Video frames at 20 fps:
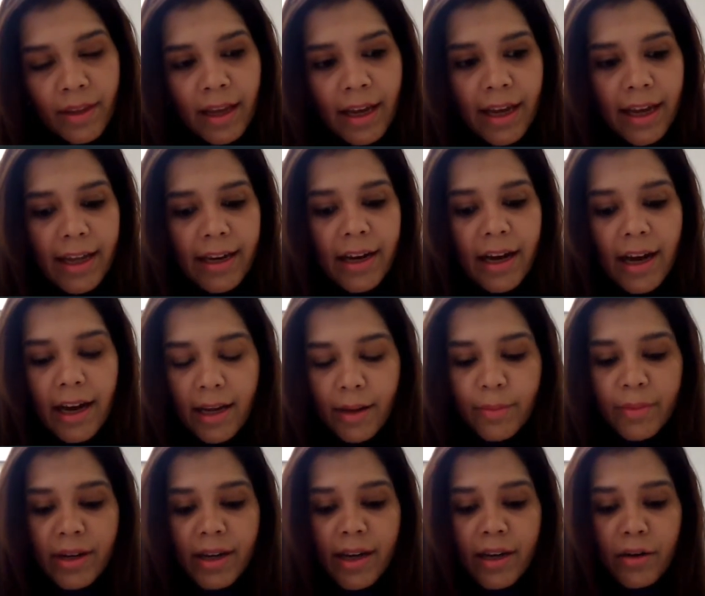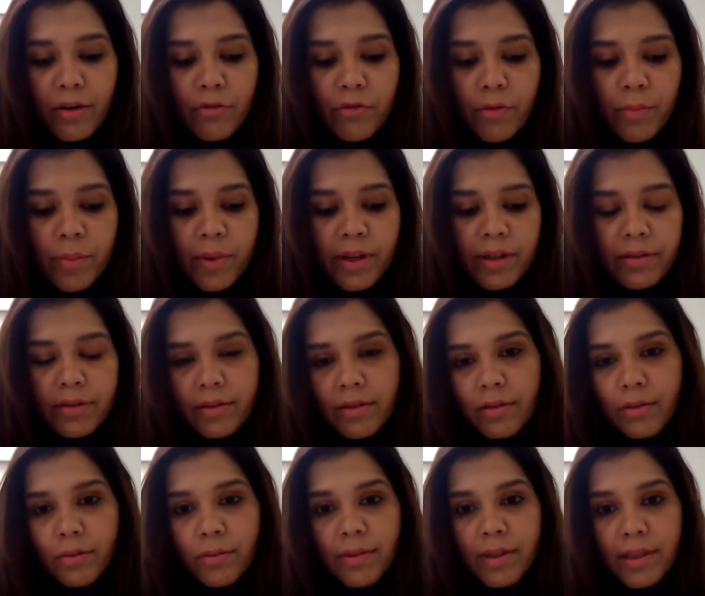And I am a kind of a
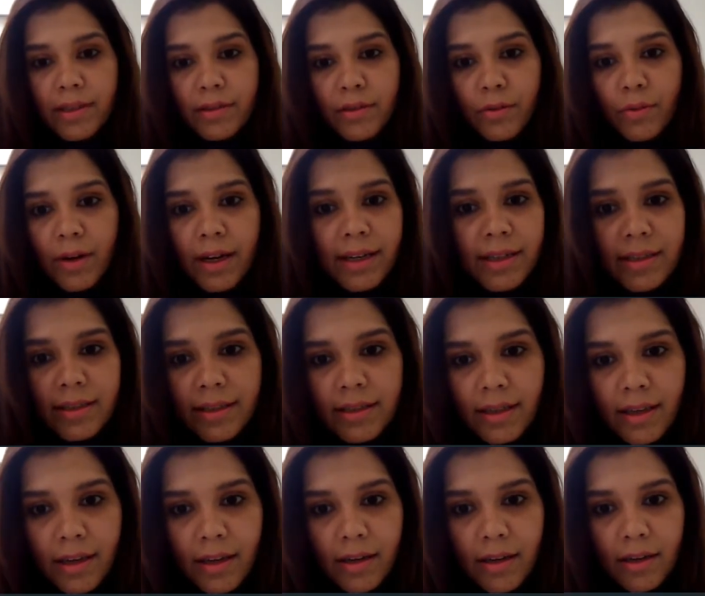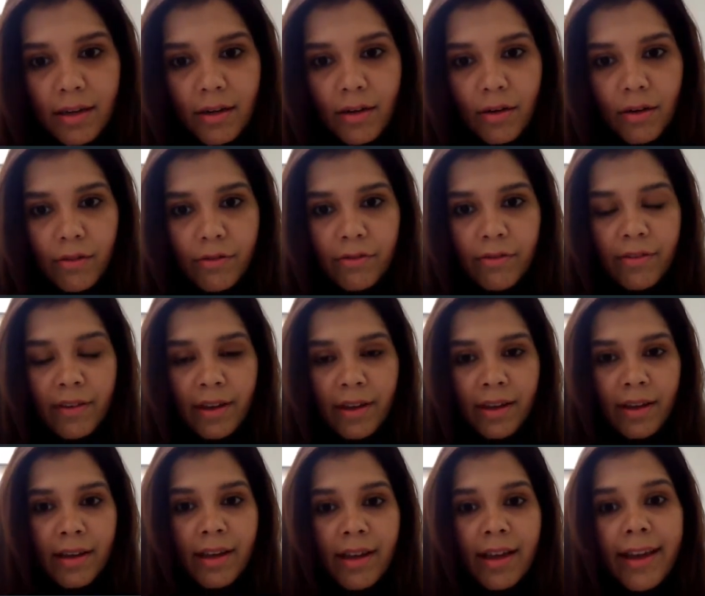person who is quite scared of
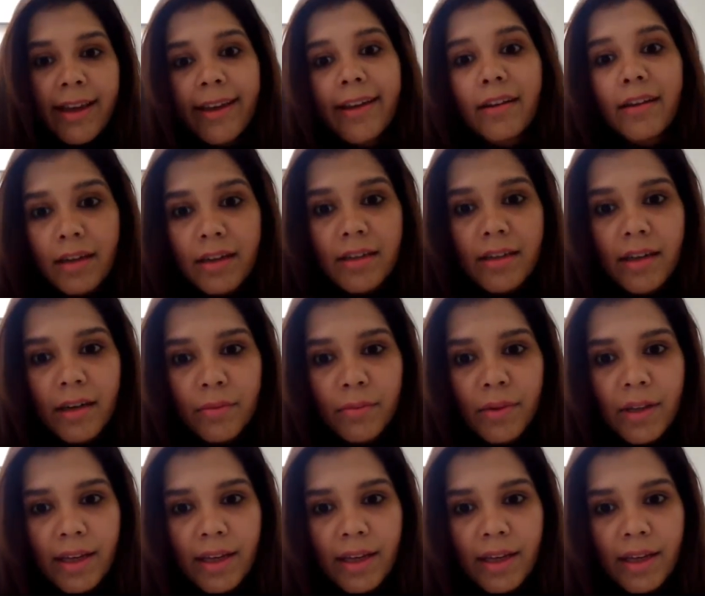hair cut down.